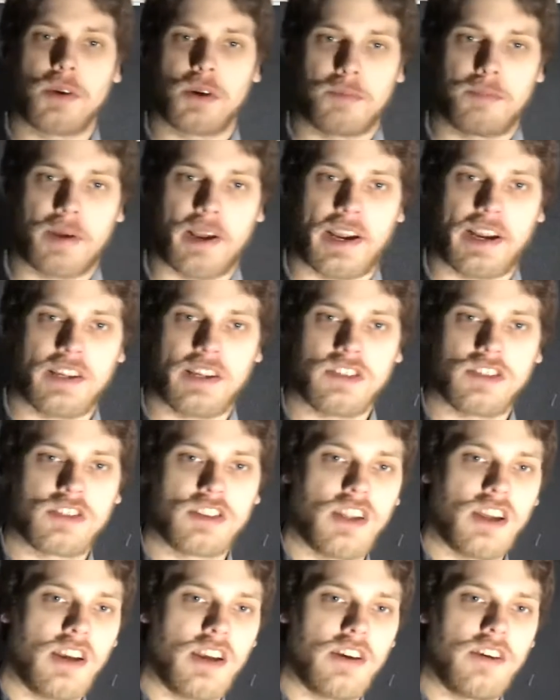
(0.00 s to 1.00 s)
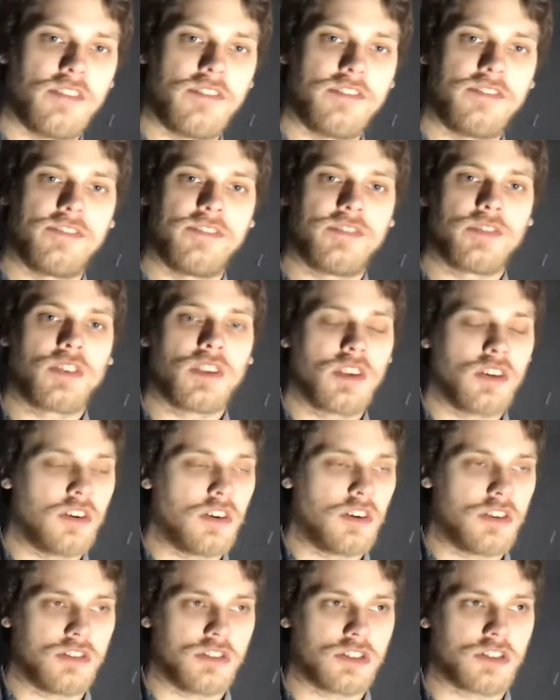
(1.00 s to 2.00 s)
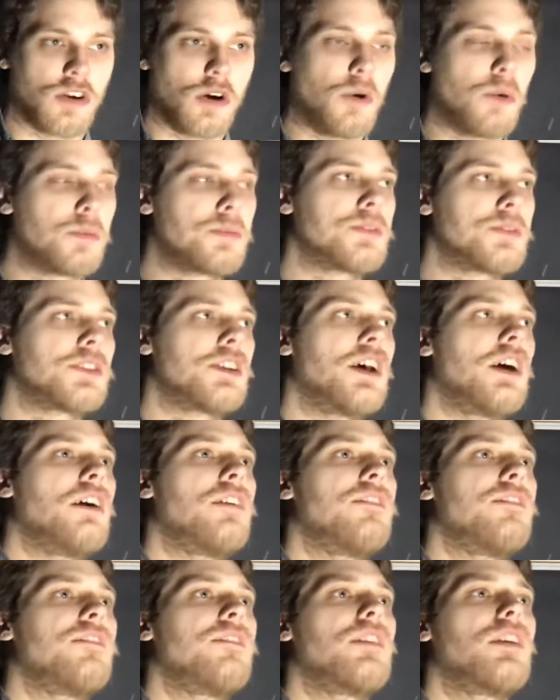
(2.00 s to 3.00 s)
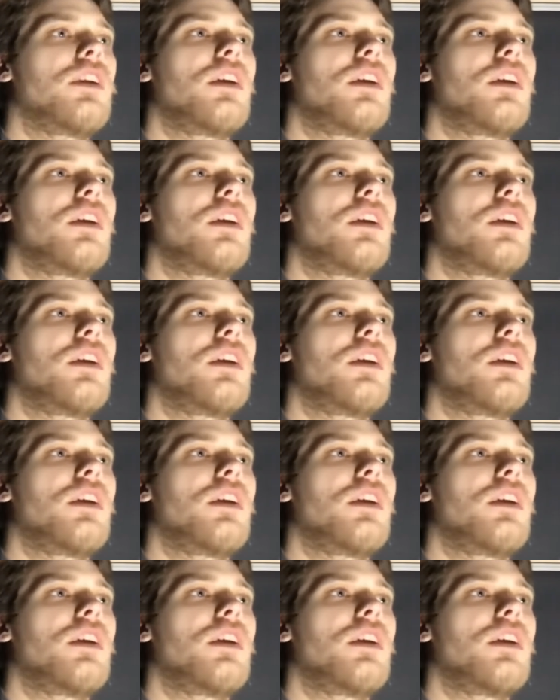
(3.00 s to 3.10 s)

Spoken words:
paints them or sculpts them.